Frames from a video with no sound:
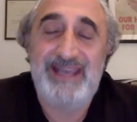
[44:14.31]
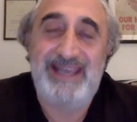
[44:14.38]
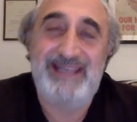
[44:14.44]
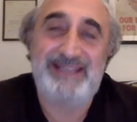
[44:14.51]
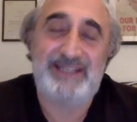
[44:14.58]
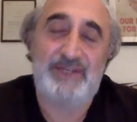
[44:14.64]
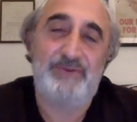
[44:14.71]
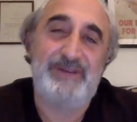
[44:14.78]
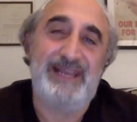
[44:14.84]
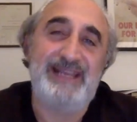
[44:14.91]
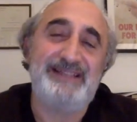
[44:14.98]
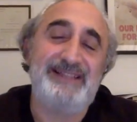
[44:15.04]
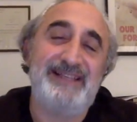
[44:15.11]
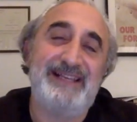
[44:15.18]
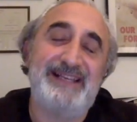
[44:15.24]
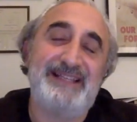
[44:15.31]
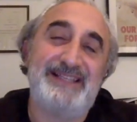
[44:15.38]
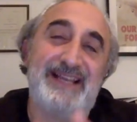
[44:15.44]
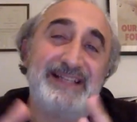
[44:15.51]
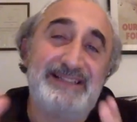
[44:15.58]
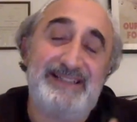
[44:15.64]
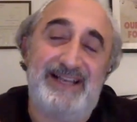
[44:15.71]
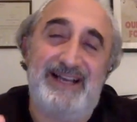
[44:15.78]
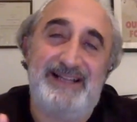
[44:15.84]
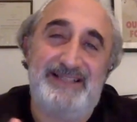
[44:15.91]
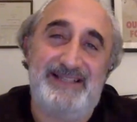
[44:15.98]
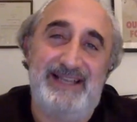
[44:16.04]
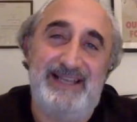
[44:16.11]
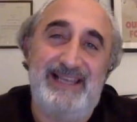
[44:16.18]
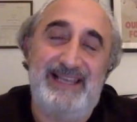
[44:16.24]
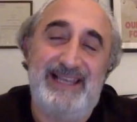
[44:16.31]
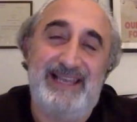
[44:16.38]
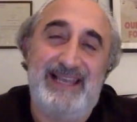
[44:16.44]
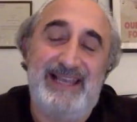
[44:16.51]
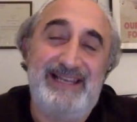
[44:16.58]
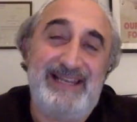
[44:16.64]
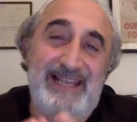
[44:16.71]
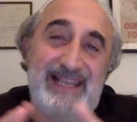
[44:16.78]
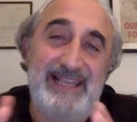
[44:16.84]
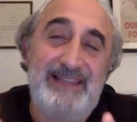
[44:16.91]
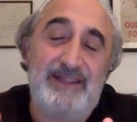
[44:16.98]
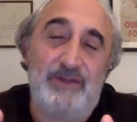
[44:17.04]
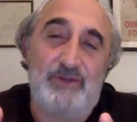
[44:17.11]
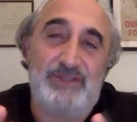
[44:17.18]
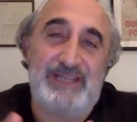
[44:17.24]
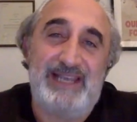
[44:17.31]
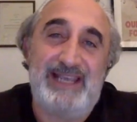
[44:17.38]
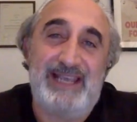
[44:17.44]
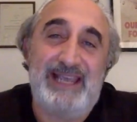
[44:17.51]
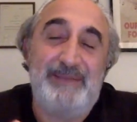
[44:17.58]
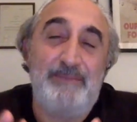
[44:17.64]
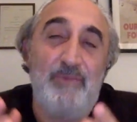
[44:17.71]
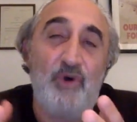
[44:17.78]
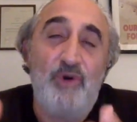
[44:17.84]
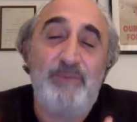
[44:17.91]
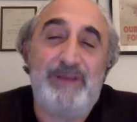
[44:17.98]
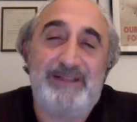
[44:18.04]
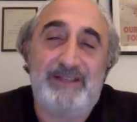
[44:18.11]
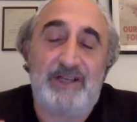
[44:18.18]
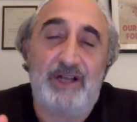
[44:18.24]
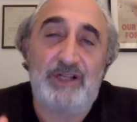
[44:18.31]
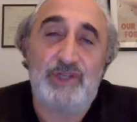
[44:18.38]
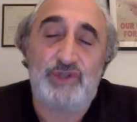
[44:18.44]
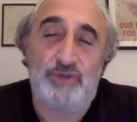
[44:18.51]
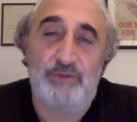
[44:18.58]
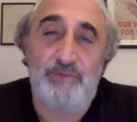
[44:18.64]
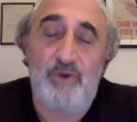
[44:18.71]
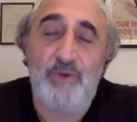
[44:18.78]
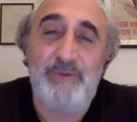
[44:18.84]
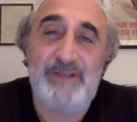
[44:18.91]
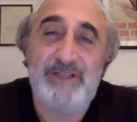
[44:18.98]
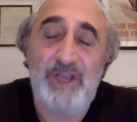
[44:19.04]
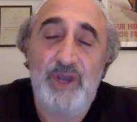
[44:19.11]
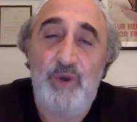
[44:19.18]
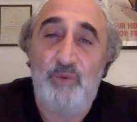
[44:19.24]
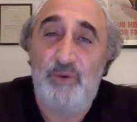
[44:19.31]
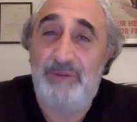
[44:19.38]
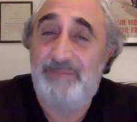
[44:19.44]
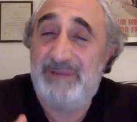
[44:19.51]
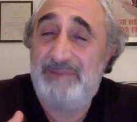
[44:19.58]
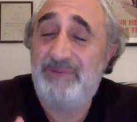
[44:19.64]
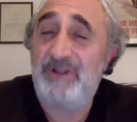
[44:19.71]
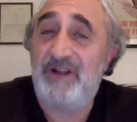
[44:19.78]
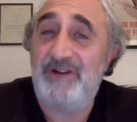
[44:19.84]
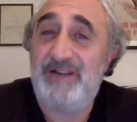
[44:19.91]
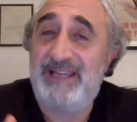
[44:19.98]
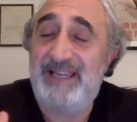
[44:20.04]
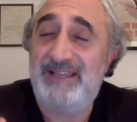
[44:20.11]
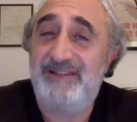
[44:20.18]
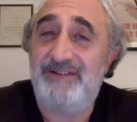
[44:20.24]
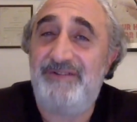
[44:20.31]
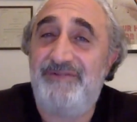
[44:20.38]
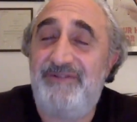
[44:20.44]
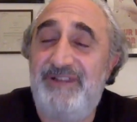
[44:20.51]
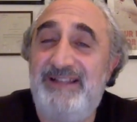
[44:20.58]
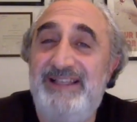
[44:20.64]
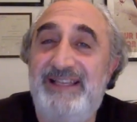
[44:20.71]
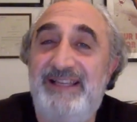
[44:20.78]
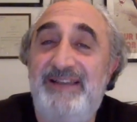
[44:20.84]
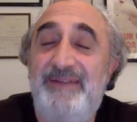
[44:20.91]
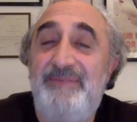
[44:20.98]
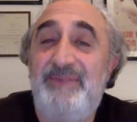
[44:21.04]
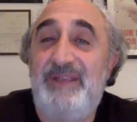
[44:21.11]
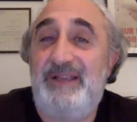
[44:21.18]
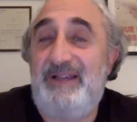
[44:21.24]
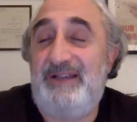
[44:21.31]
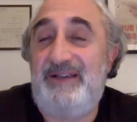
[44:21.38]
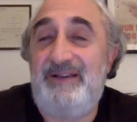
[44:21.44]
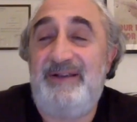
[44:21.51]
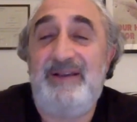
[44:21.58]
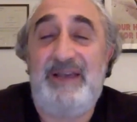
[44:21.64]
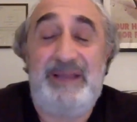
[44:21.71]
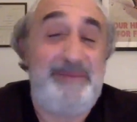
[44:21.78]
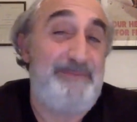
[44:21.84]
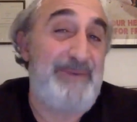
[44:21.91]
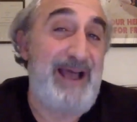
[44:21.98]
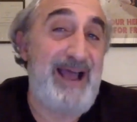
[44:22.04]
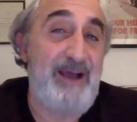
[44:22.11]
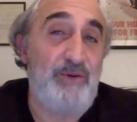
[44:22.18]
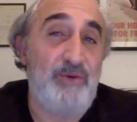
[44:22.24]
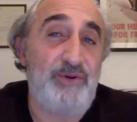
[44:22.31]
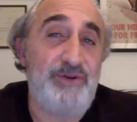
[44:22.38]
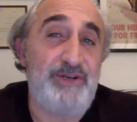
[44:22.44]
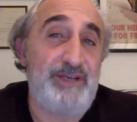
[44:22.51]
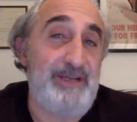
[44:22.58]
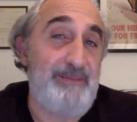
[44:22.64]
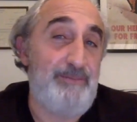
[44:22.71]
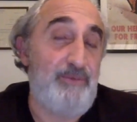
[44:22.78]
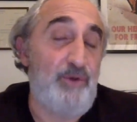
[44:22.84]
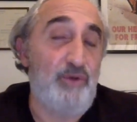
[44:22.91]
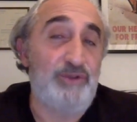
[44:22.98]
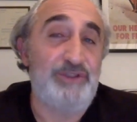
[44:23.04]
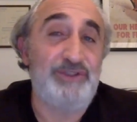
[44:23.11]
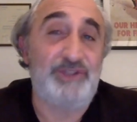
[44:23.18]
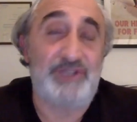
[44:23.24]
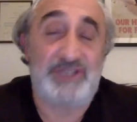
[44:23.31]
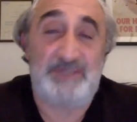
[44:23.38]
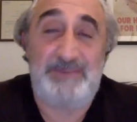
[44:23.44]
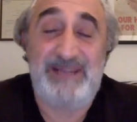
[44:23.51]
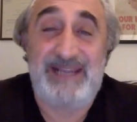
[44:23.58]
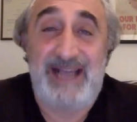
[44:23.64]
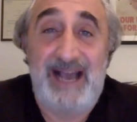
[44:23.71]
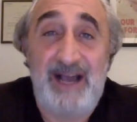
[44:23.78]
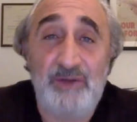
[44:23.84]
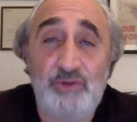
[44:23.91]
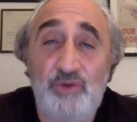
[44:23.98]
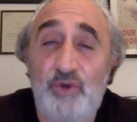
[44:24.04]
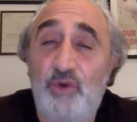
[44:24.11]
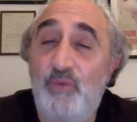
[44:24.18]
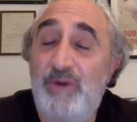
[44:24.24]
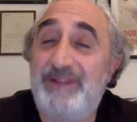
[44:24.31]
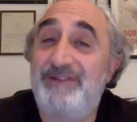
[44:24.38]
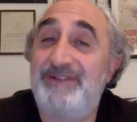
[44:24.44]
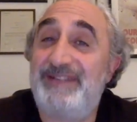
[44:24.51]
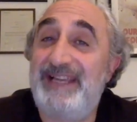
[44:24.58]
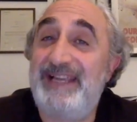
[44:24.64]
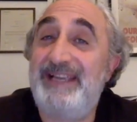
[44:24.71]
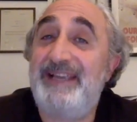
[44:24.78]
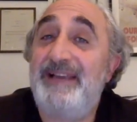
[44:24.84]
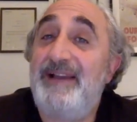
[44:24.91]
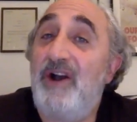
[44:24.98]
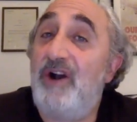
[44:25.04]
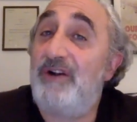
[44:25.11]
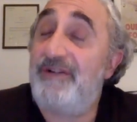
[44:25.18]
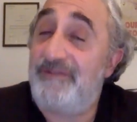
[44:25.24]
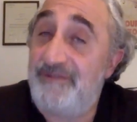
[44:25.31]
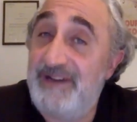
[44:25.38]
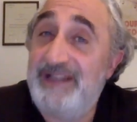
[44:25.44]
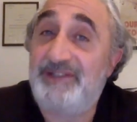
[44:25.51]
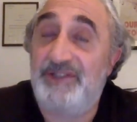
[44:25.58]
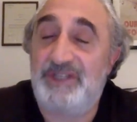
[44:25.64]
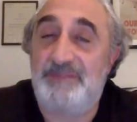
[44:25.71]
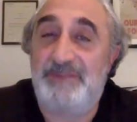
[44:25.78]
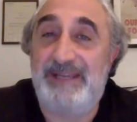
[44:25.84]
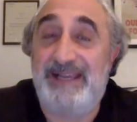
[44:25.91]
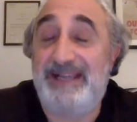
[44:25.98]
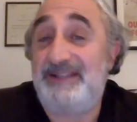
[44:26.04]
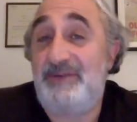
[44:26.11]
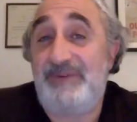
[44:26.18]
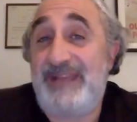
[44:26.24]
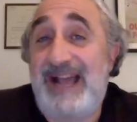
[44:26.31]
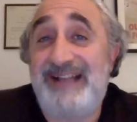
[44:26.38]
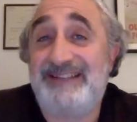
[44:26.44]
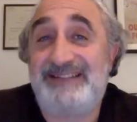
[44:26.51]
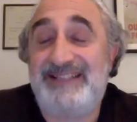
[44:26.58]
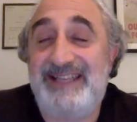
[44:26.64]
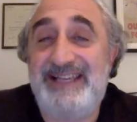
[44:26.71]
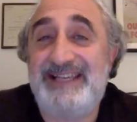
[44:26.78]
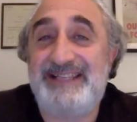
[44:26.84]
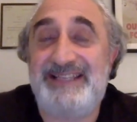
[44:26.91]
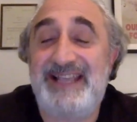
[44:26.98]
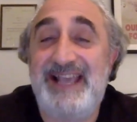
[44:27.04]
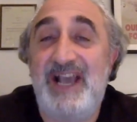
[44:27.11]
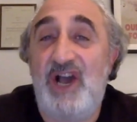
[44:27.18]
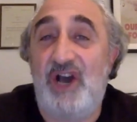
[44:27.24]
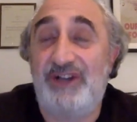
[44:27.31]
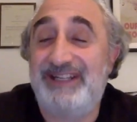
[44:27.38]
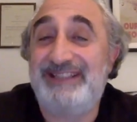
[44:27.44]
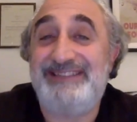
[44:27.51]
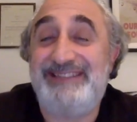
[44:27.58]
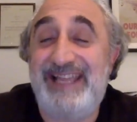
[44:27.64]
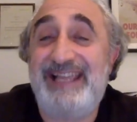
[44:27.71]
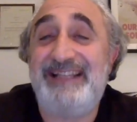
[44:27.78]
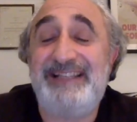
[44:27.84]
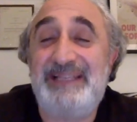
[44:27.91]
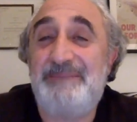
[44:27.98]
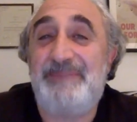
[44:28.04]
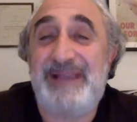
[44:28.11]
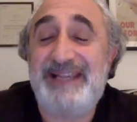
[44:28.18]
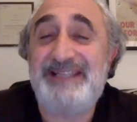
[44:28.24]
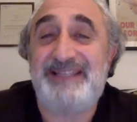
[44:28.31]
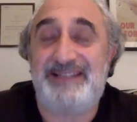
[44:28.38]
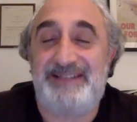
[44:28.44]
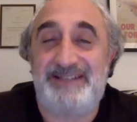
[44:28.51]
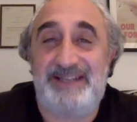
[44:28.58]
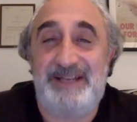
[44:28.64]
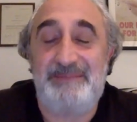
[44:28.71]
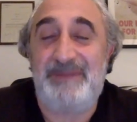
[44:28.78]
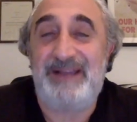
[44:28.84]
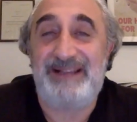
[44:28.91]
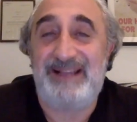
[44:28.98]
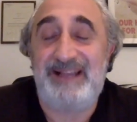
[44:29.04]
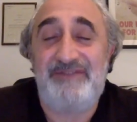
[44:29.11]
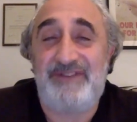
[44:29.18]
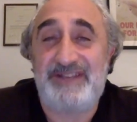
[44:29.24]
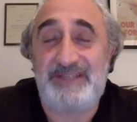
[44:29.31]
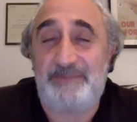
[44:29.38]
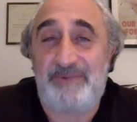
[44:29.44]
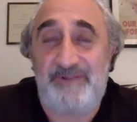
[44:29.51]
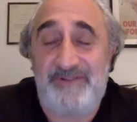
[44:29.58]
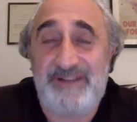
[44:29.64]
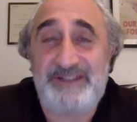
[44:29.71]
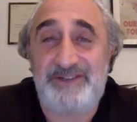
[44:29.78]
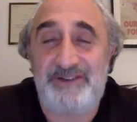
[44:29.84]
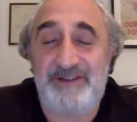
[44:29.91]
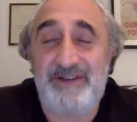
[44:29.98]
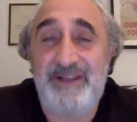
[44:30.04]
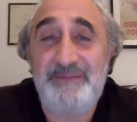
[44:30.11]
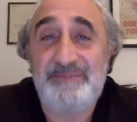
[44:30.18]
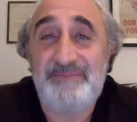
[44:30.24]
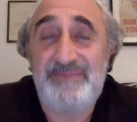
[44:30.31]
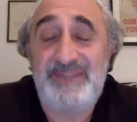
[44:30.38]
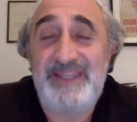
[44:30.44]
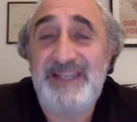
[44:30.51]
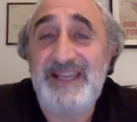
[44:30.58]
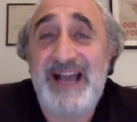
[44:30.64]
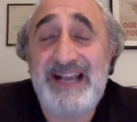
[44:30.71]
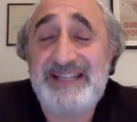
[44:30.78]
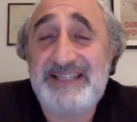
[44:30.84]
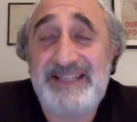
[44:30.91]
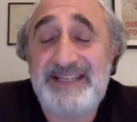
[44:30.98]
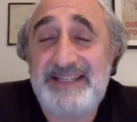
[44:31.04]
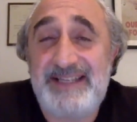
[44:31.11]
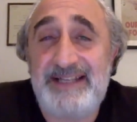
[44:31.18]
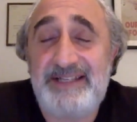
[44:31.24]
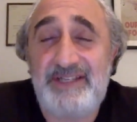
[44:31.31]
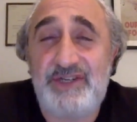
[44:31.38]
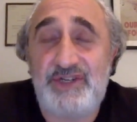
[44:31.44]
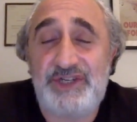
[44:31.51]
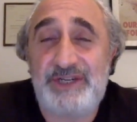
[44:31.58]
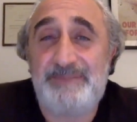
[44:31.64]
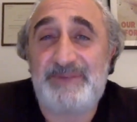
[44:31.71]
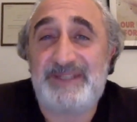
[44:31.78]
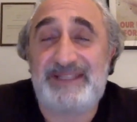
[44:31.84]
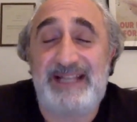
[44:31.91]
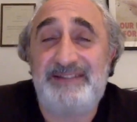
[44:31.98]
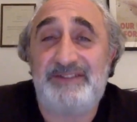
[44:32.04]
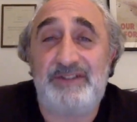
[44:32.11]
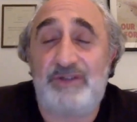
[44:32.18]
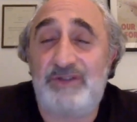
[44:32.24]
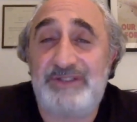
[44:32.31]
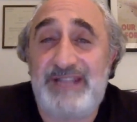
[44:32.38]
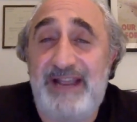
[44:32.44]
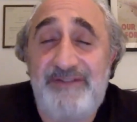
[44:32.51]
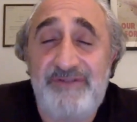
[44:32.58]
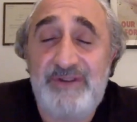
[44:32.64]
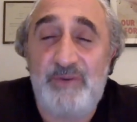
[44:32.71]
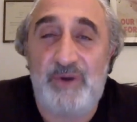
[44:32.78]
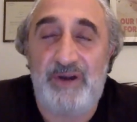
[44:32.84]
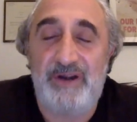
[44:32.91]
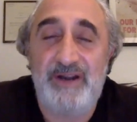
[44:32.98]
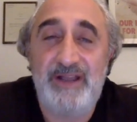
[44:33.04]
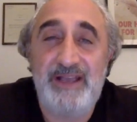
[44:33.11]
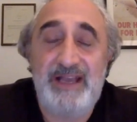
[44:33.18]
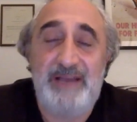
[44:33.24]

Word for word: it's creating a zeitgeist, a, a, an ethos, a, moment, a cultural moment where people are either feeling uh, empowered, emboldened to speak out, or whether they are afraid to speak. And the reality is, on a daily basis in my life as a professor, I see censorship's tentacles everywhere.